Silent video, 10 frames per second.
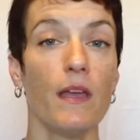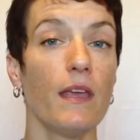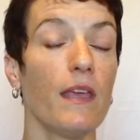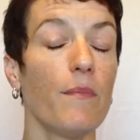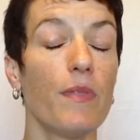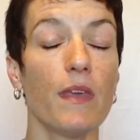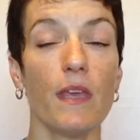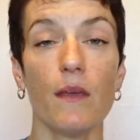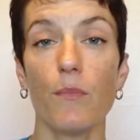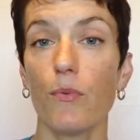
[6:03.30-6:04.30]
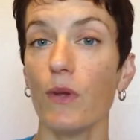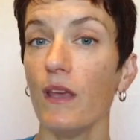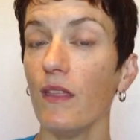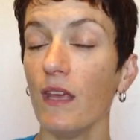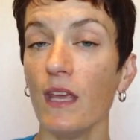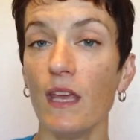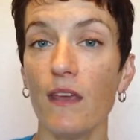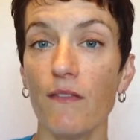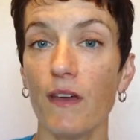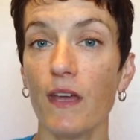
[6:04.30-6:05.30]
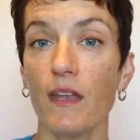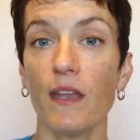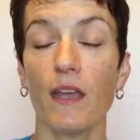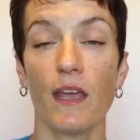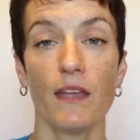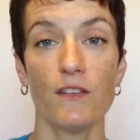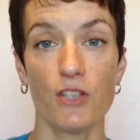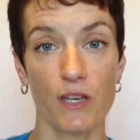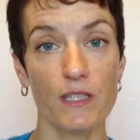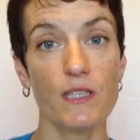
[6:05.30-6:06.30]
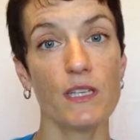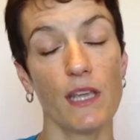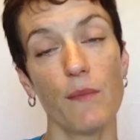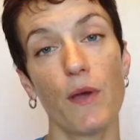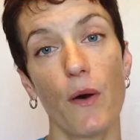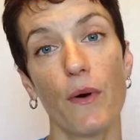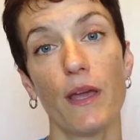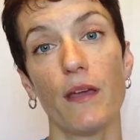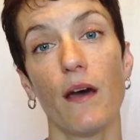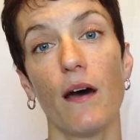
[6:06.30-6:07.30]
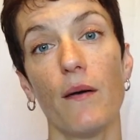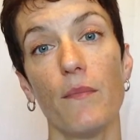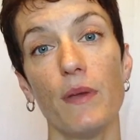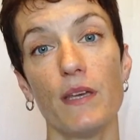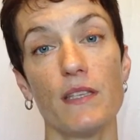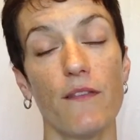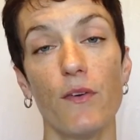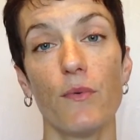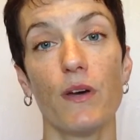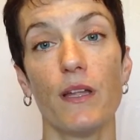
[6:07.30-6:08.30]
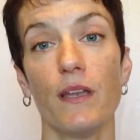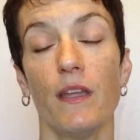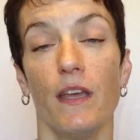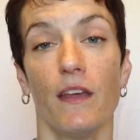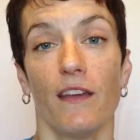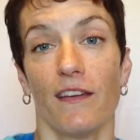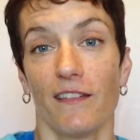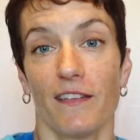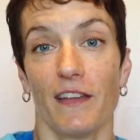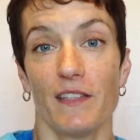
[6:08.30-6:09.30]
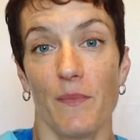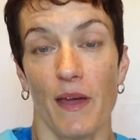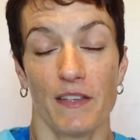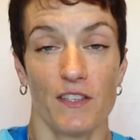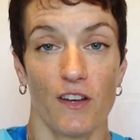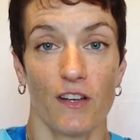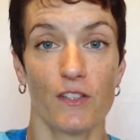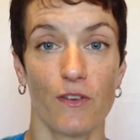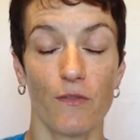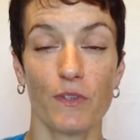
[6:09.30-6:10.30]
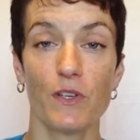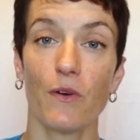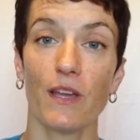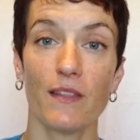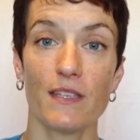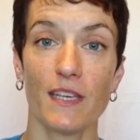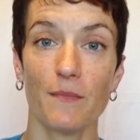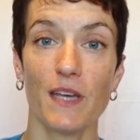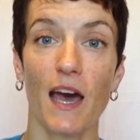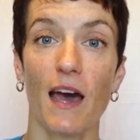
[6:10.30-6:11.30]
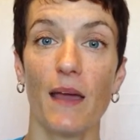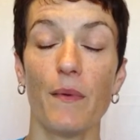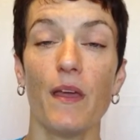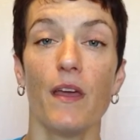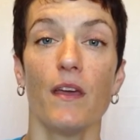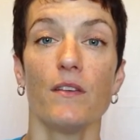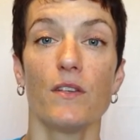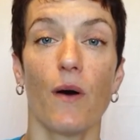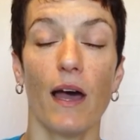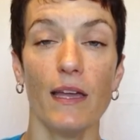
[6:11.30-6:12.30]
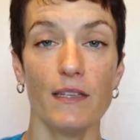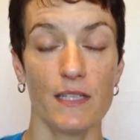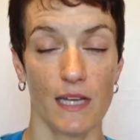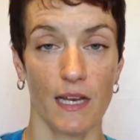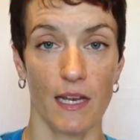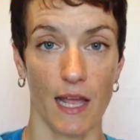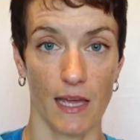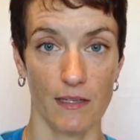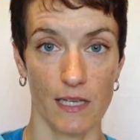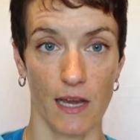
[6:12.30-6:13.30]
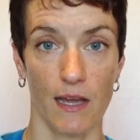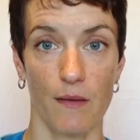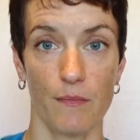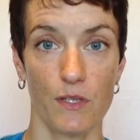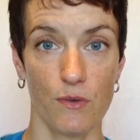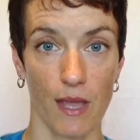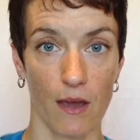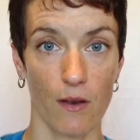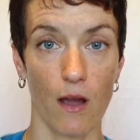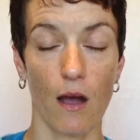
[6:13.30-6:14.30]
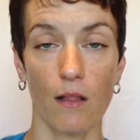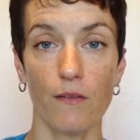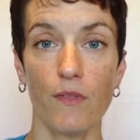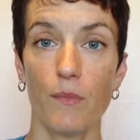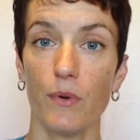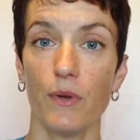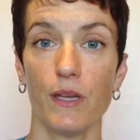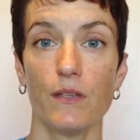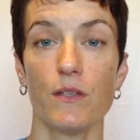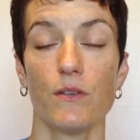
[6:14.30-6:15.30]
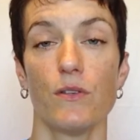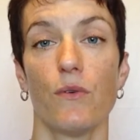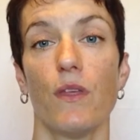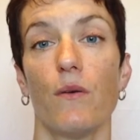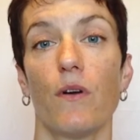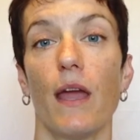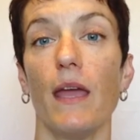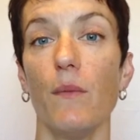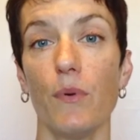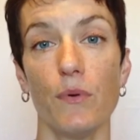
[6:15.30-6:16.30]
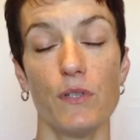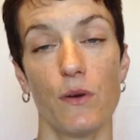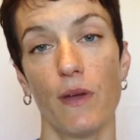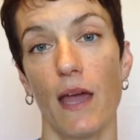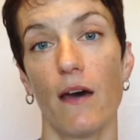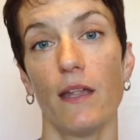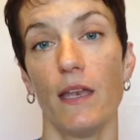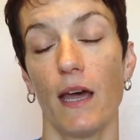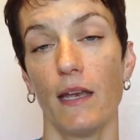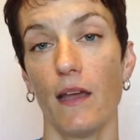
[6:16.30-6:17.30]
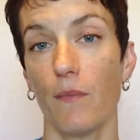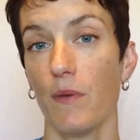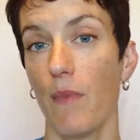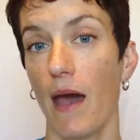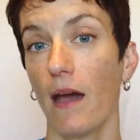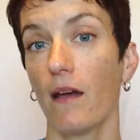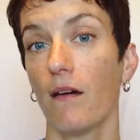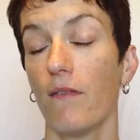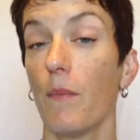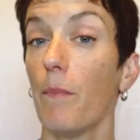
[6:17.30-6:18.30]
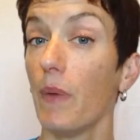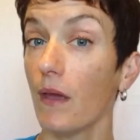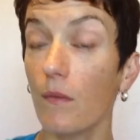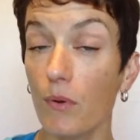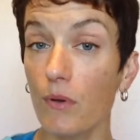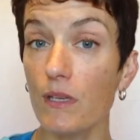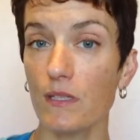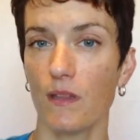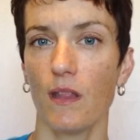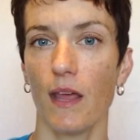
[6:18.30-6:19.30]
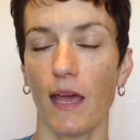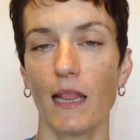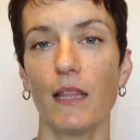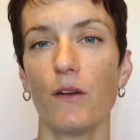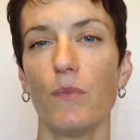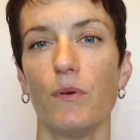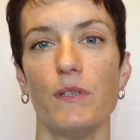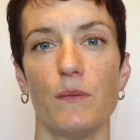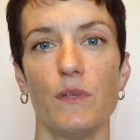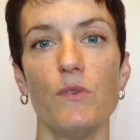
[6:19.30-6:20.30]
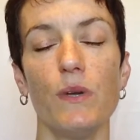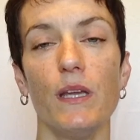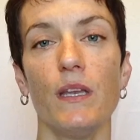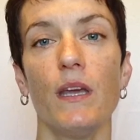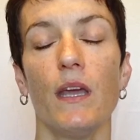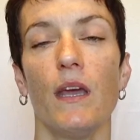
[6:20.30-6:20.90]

keep the breathing even, and just keep going. Because it's a mass start, so everyone's going at the same time. So I had decided ahead of time to count all of the buoys. So there were 8 buoys going out and 9 coming back of the big buoys, and then they had little buoys in between.